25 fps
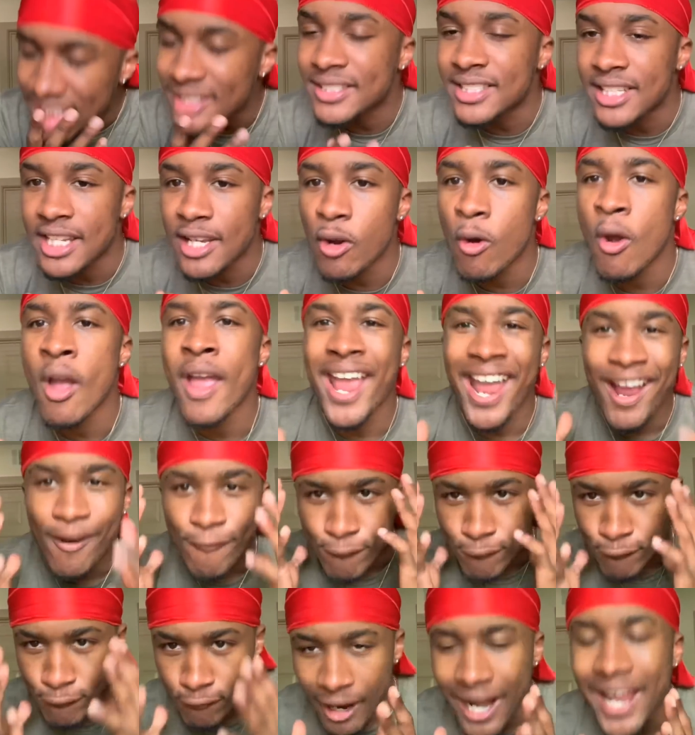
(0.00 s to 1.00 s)
asleep
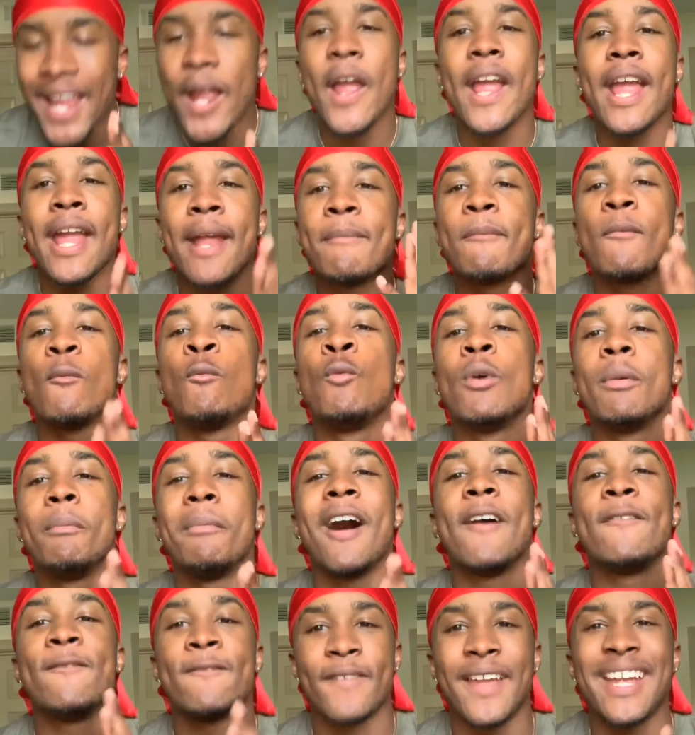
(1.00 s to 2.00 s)
right in with
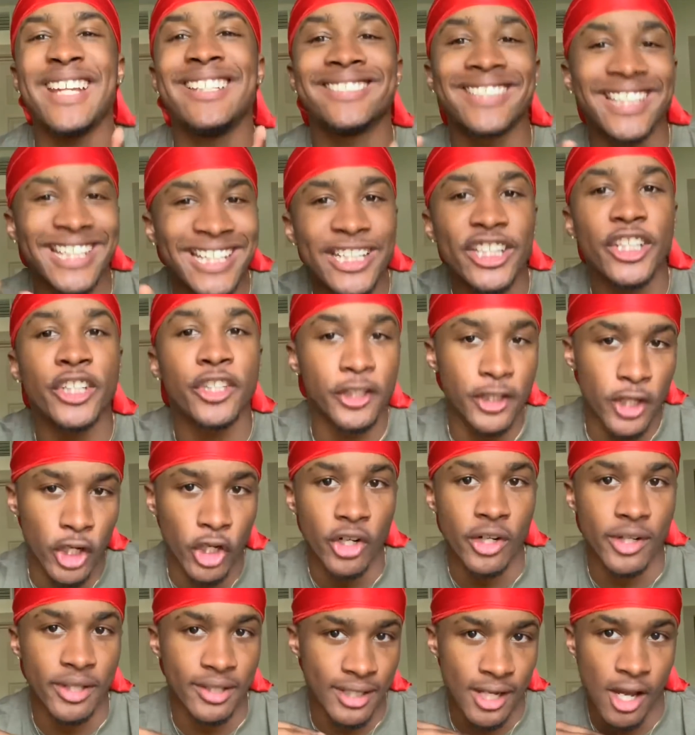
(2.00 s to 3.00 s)
my face in the
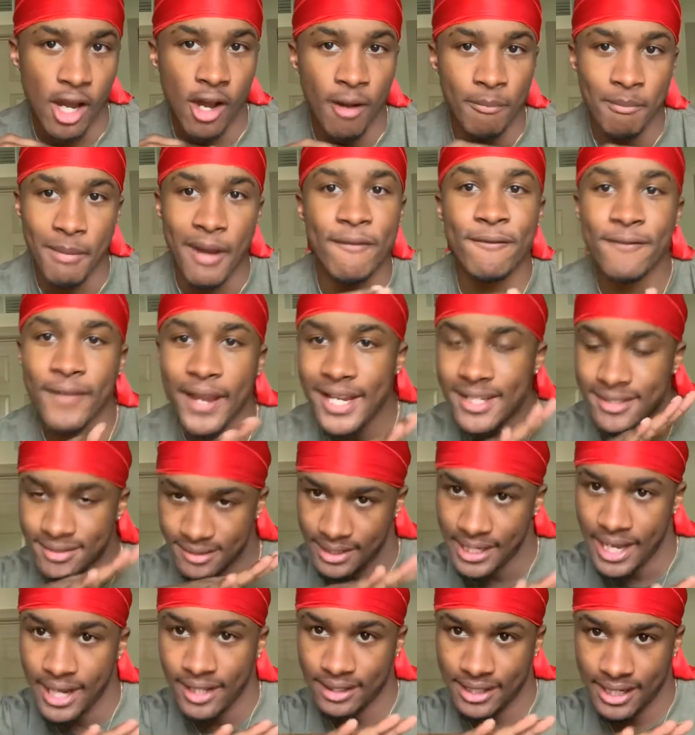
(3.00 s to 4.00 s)
dirt, y'all. My face,
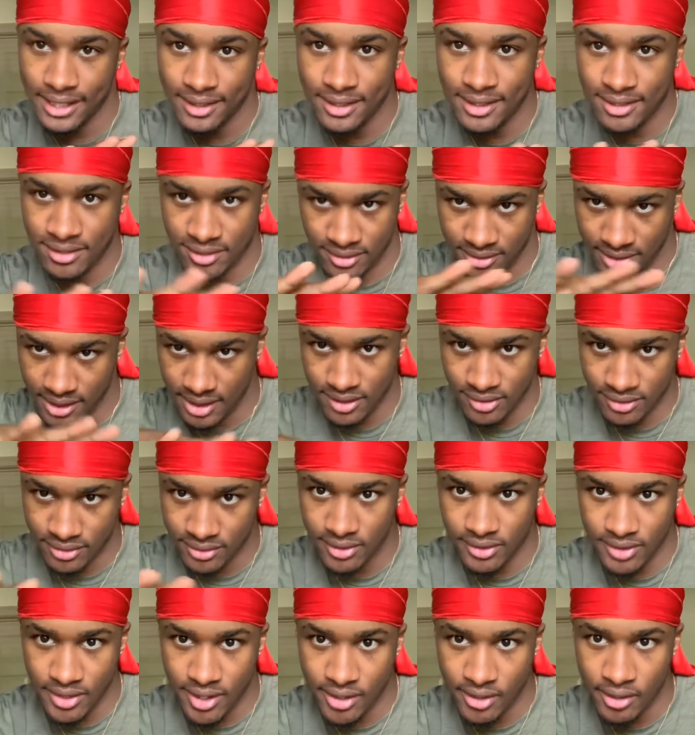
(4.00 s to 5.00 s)
like, let's just say just
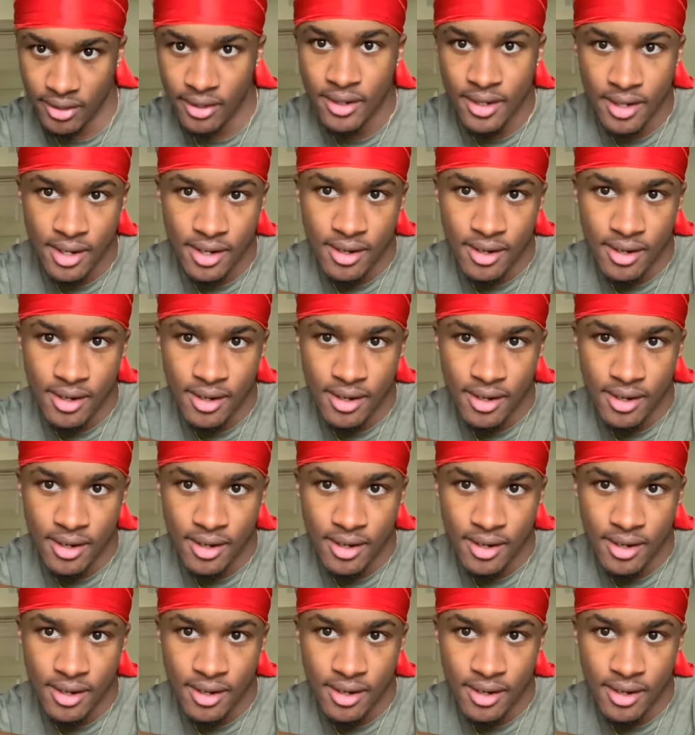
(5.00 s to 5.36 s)
the dirt.